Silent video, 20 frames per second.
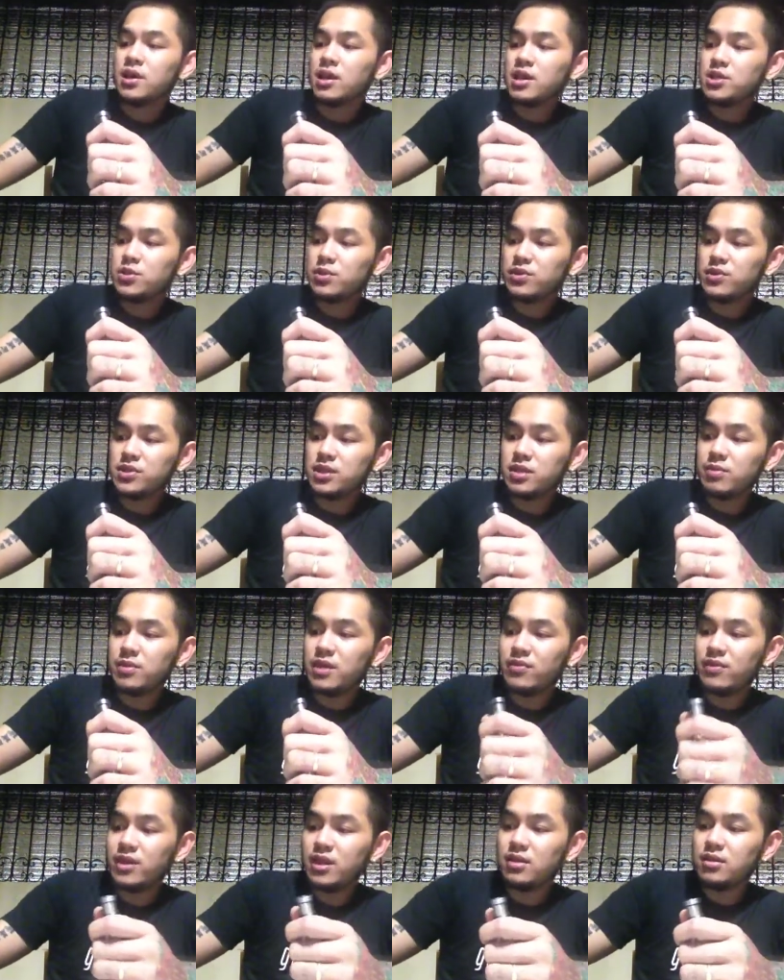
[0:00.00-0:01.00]
So we're just going to be
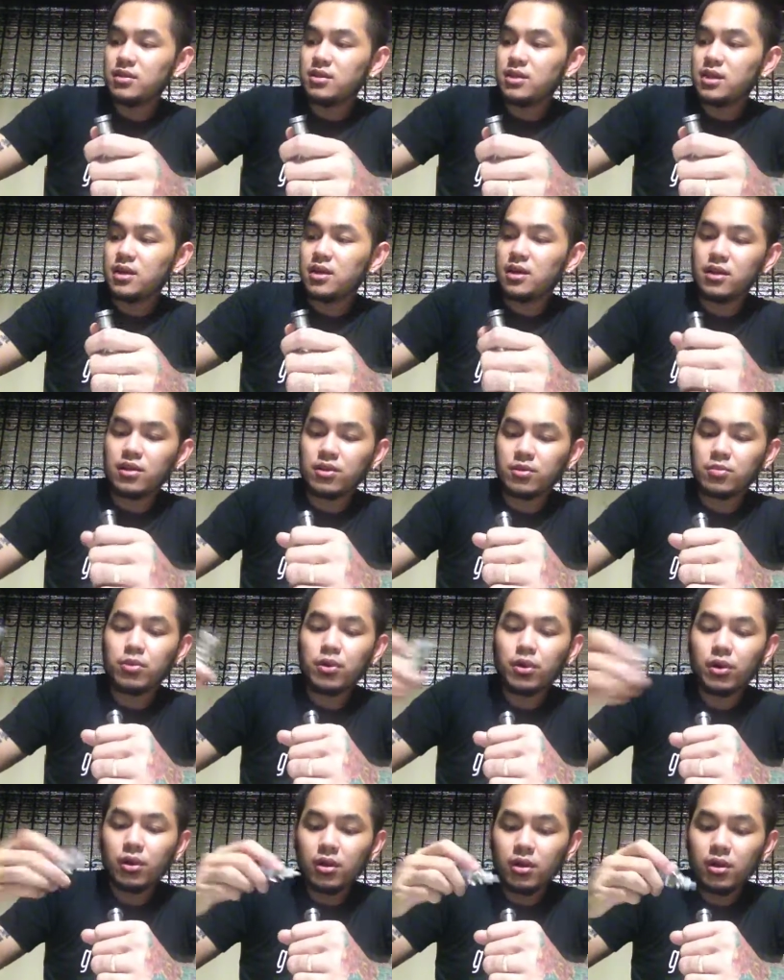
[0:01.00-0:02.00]
giving it another
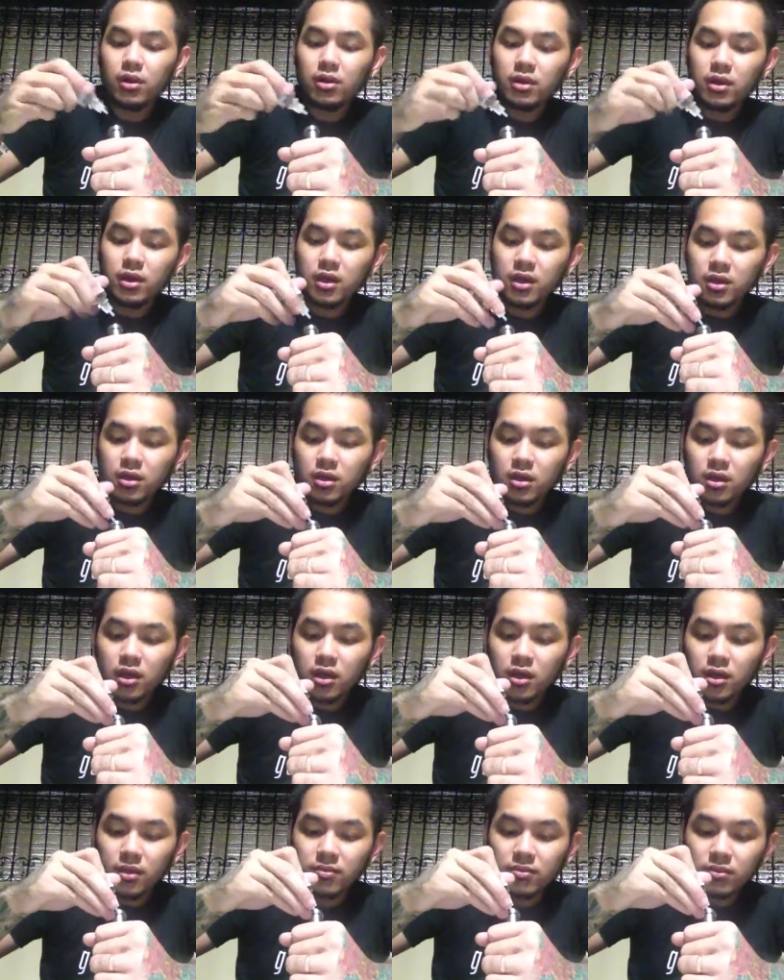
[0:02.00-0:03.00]
pull, and
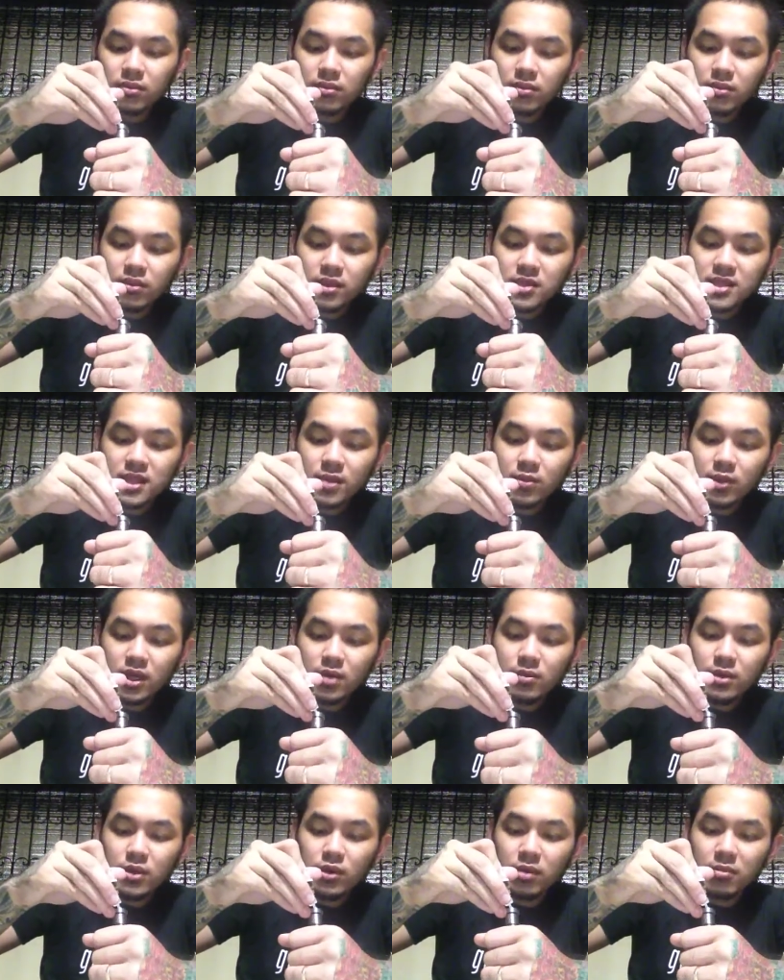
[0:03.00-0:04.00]
this time we're
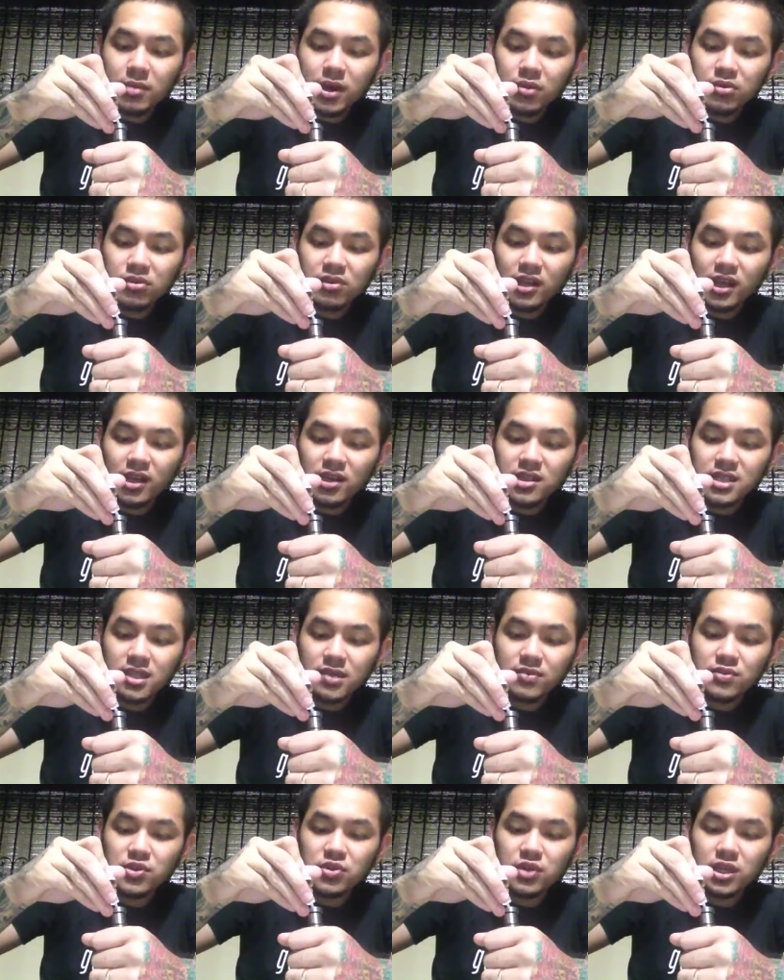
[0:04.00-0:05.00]
going to be doing mouth to lung instead
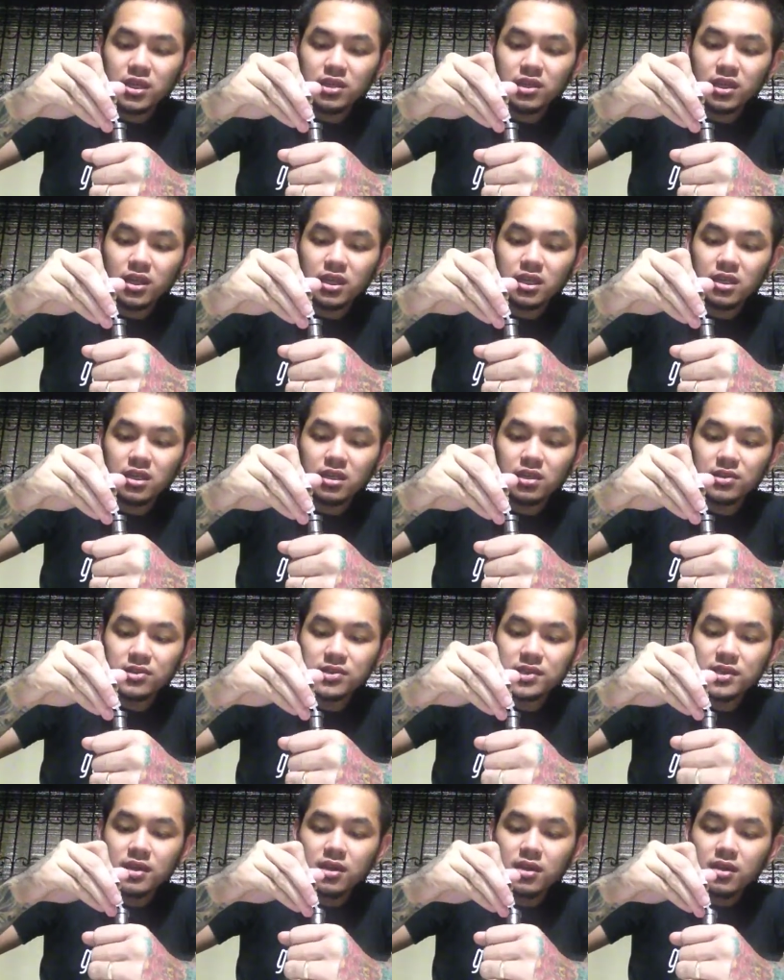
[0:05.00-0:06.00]
of straight to lung
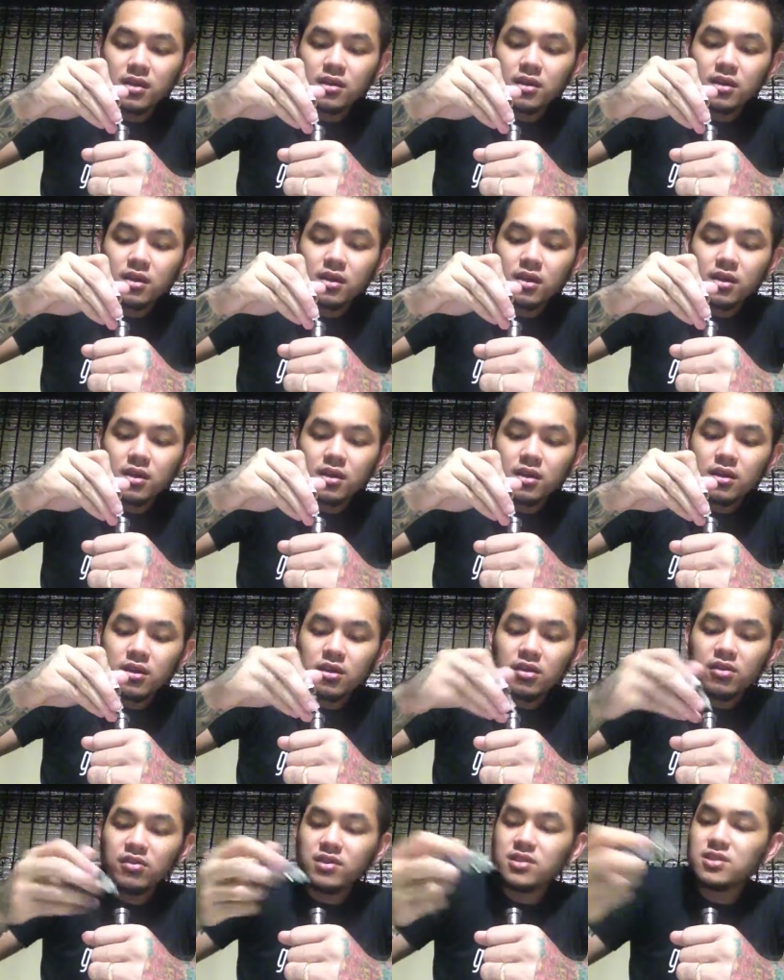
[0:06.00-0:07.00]
inhales,
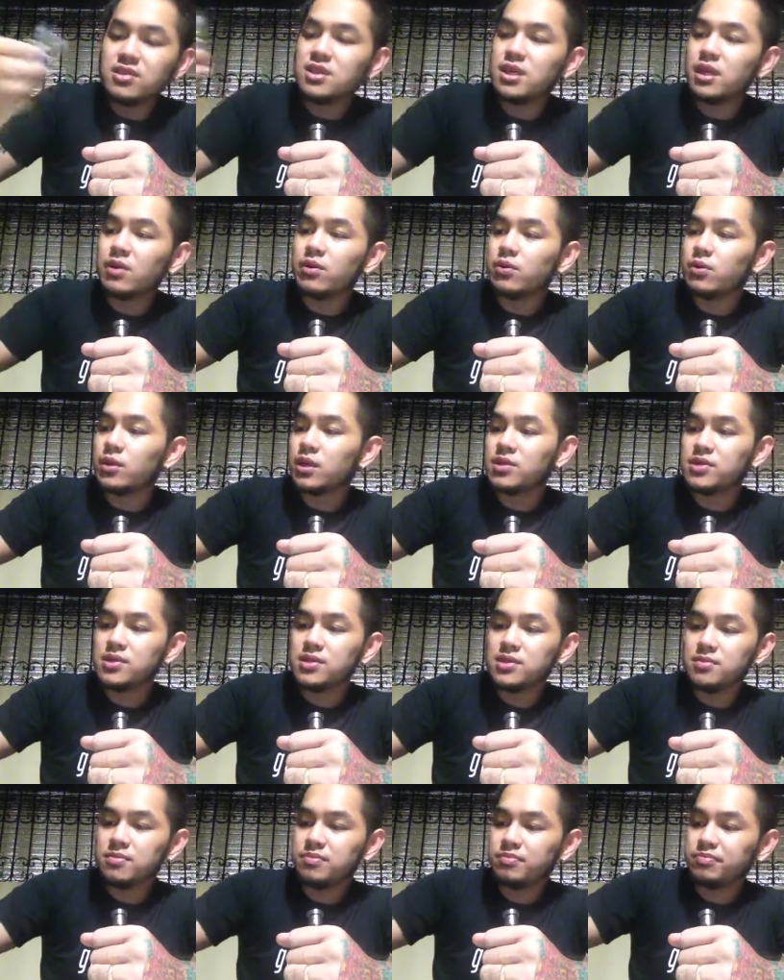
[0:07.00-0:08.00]
just to see how it works.